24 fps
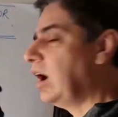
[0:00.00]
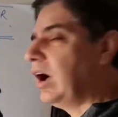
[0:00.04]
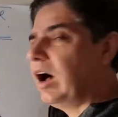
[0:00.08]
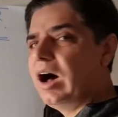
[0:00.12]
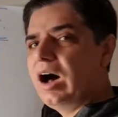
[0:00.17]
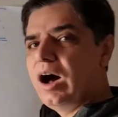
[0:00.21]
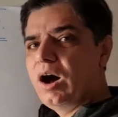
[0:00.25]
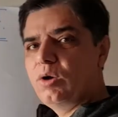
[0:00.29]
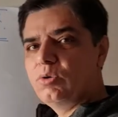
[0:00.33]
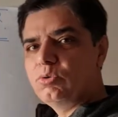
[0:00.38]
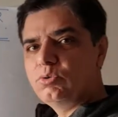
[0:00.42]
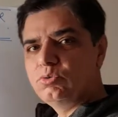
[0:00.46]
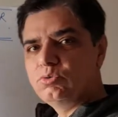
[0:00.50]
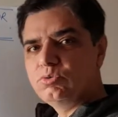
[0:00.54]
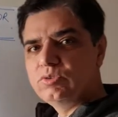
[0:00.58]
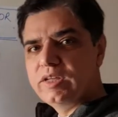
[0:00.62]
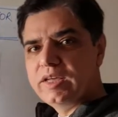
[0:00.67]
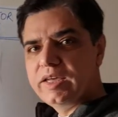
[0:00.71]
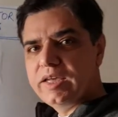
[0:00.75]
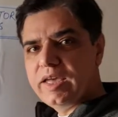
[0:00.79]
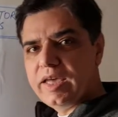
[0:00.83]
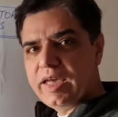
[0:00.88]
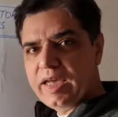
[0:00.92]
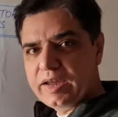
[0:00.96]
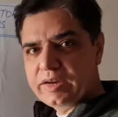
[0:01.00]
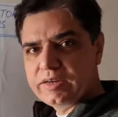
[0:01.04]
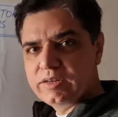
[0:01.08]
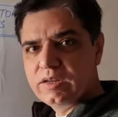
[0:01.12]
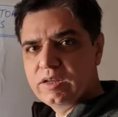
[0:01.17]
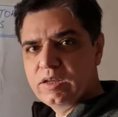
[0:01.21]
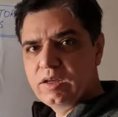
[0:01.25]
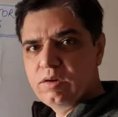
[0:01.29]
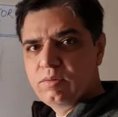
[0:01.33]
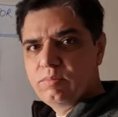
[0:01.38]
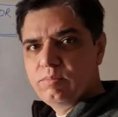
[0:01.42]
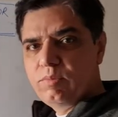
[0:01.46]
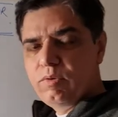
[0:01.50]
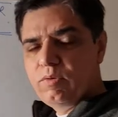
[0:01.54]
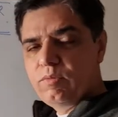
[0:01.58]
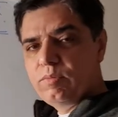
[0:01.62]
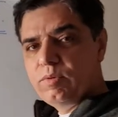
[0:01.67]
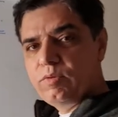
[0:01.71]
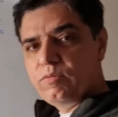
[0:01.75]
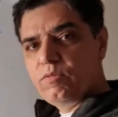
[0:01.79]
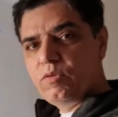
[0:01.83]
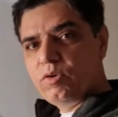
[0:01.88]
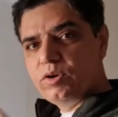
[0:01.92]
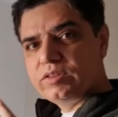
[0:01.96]
How do they act? However,
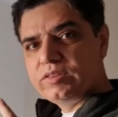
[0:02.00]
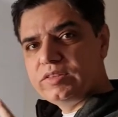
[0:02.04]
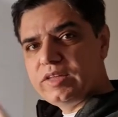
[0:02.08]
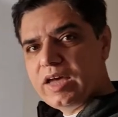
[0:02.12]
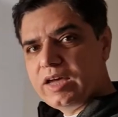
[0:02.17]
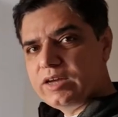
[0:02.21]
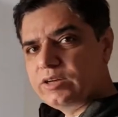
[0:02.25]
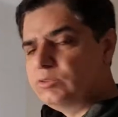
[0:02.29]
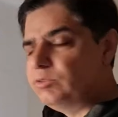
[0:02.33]
for that,